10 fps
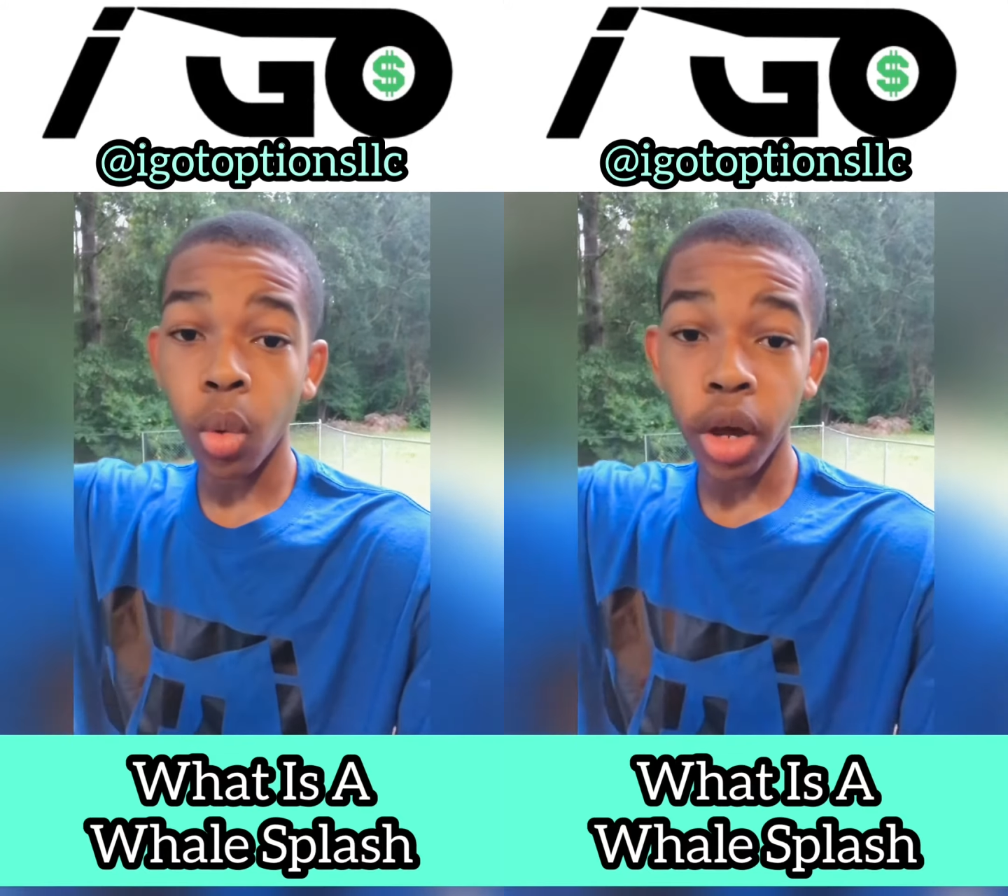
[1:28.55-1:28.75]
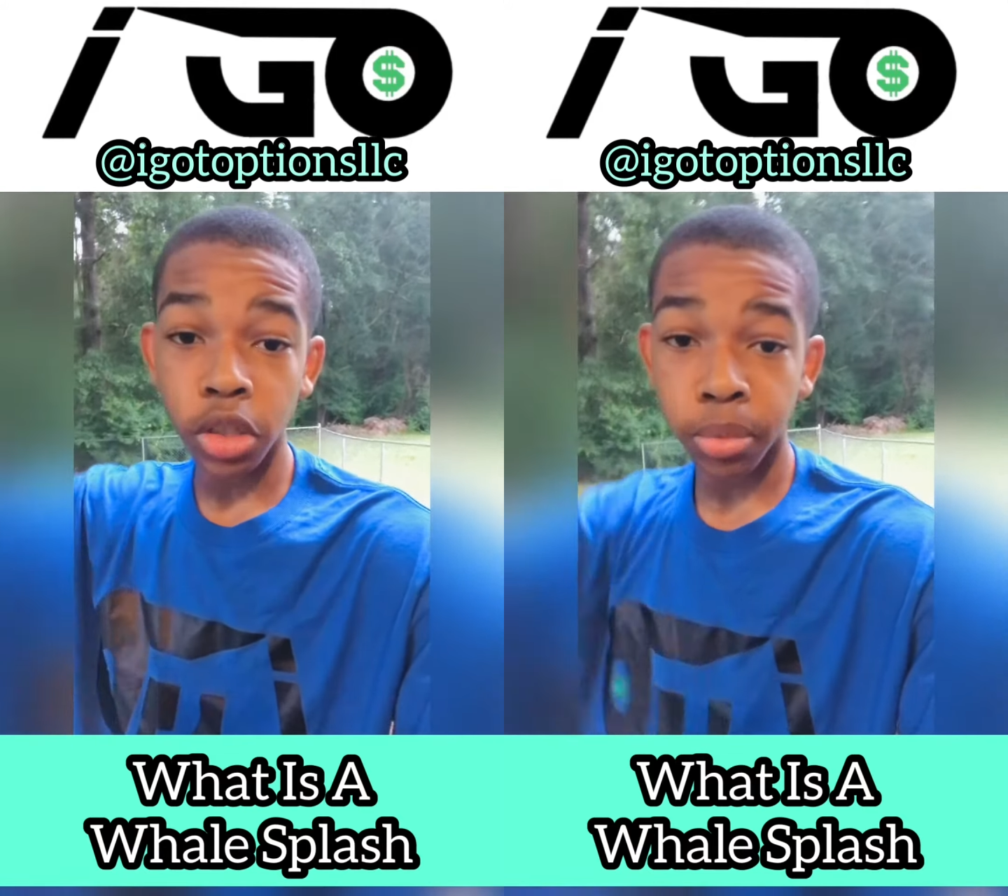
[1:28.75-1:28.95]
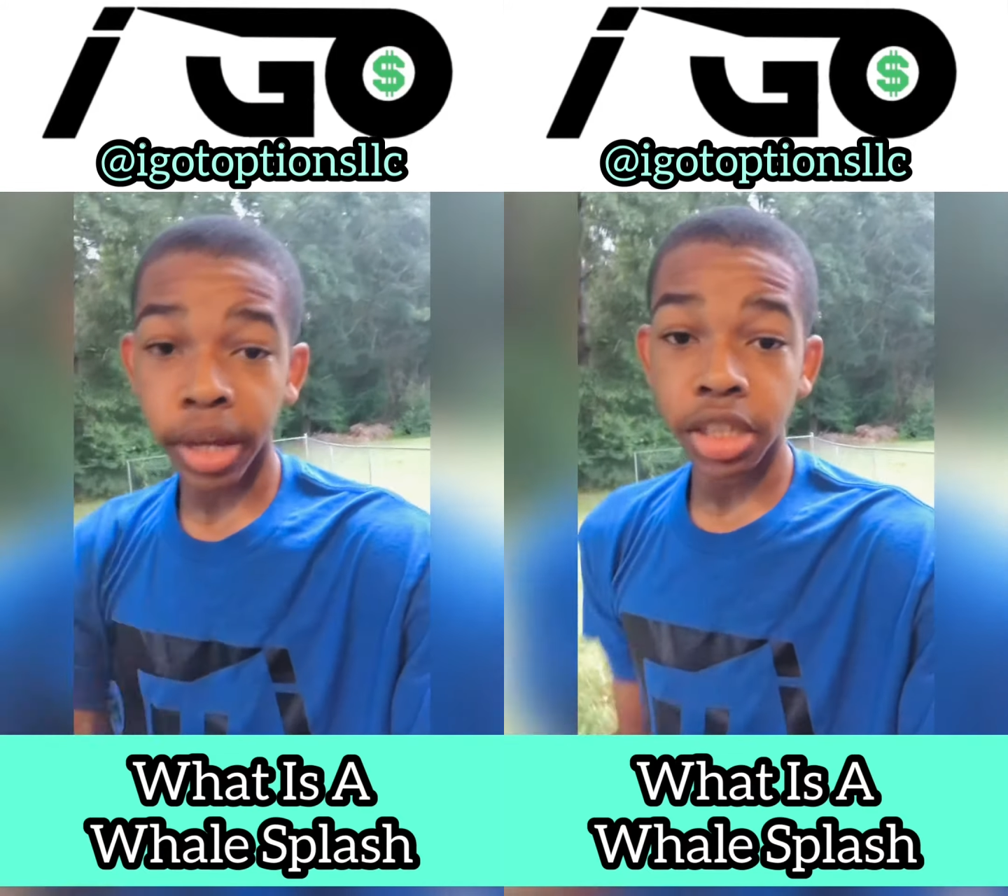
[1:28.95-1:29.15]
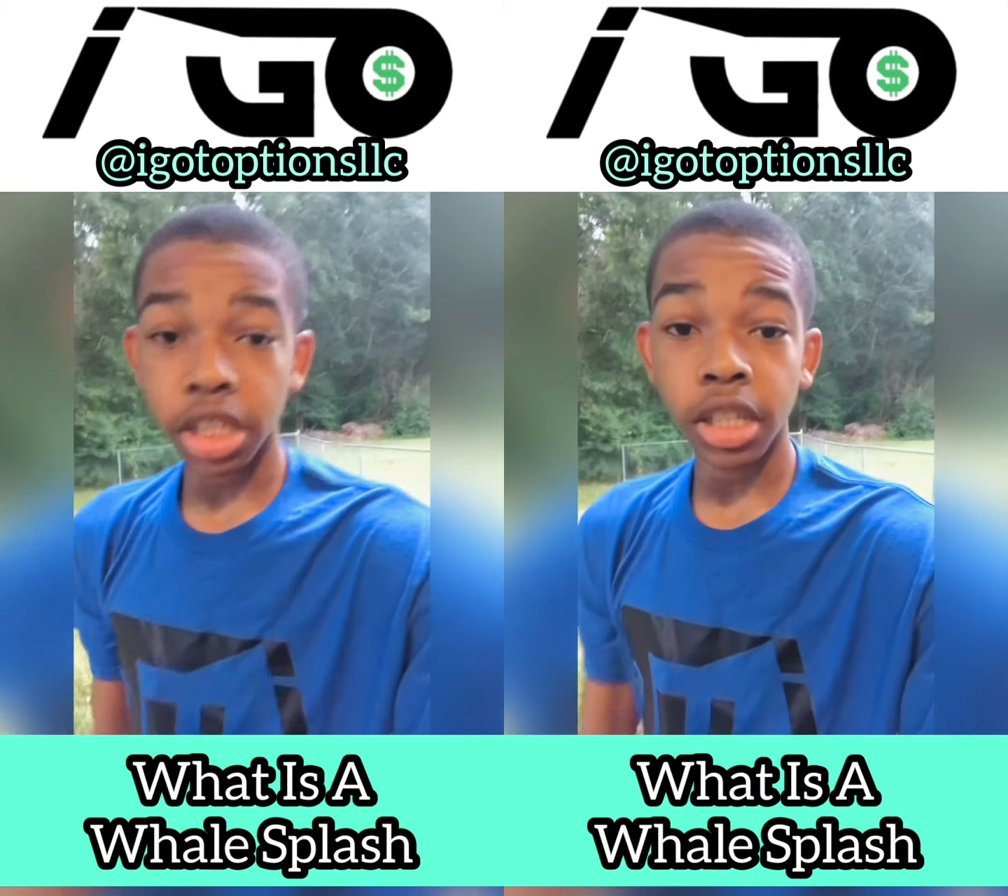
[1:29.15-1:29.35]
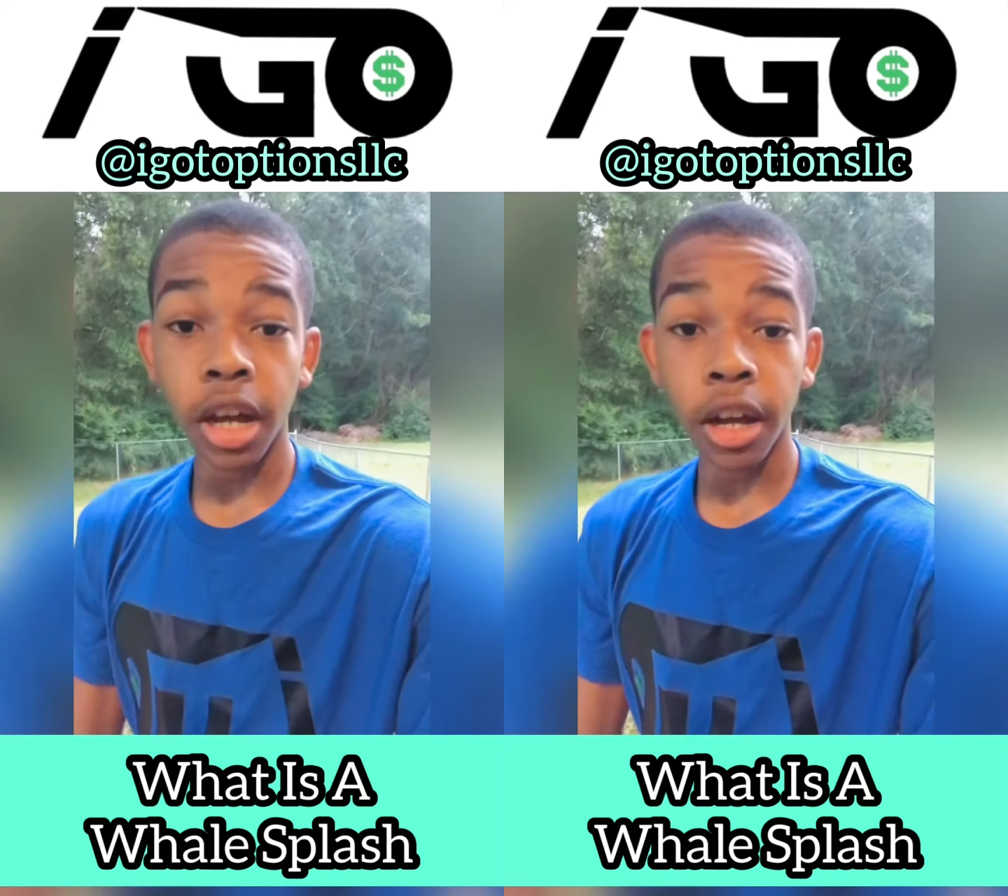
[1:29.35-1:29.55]
whale splash a
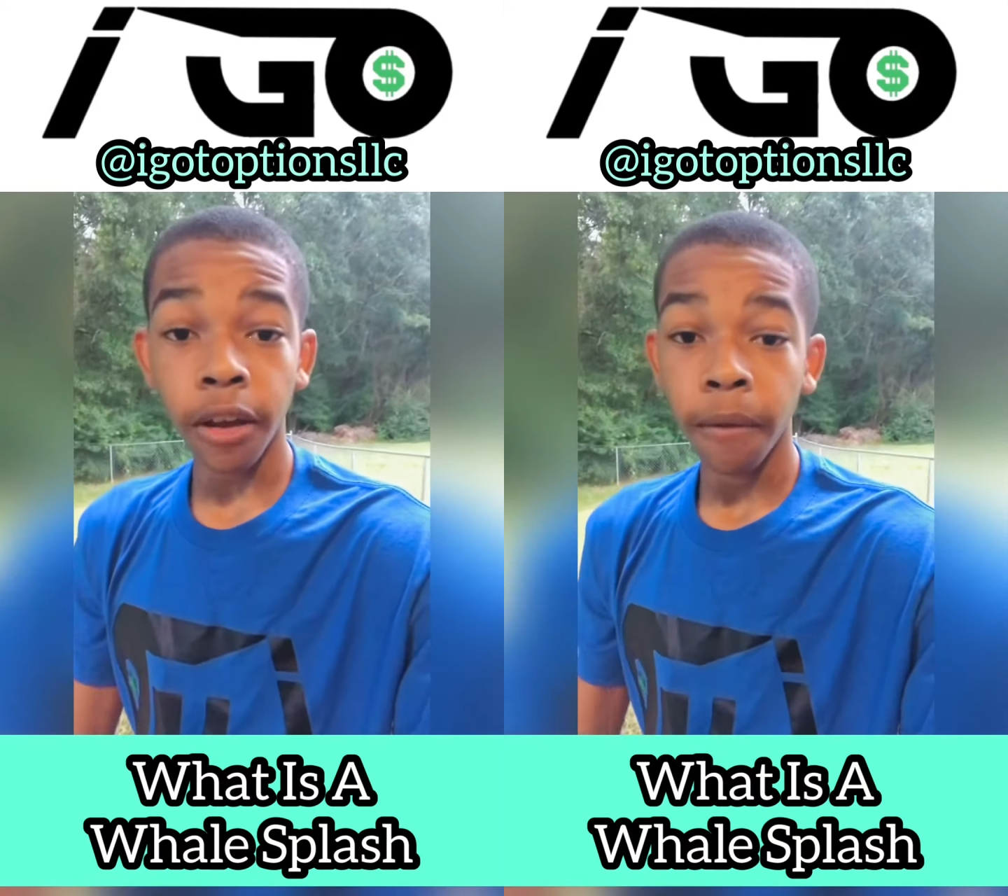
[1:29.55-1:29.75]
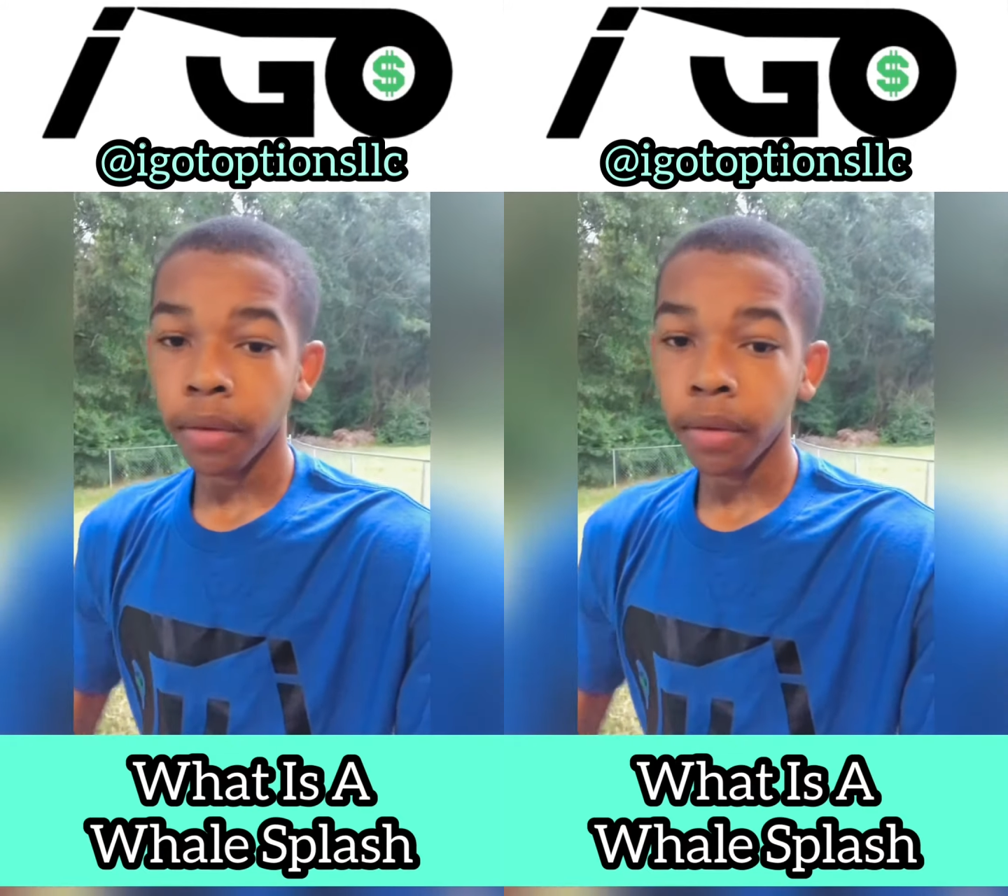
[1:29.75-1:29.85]
stock